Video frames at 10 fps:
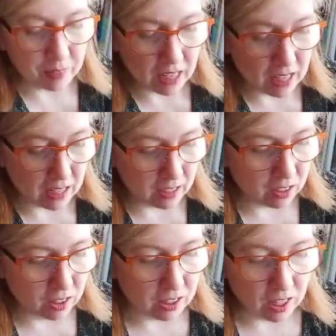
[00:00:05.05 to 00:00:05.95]
and
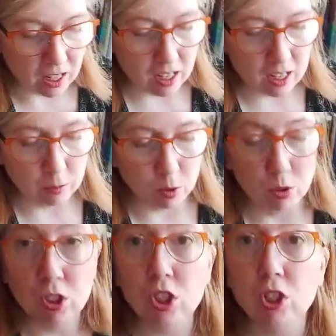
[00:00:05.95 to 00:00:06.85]
today I'm
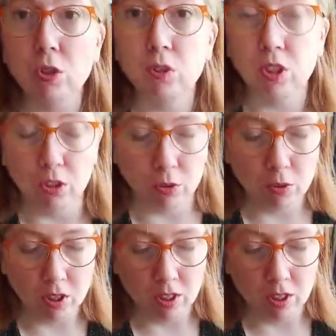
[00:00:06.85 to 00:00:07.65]
going to show you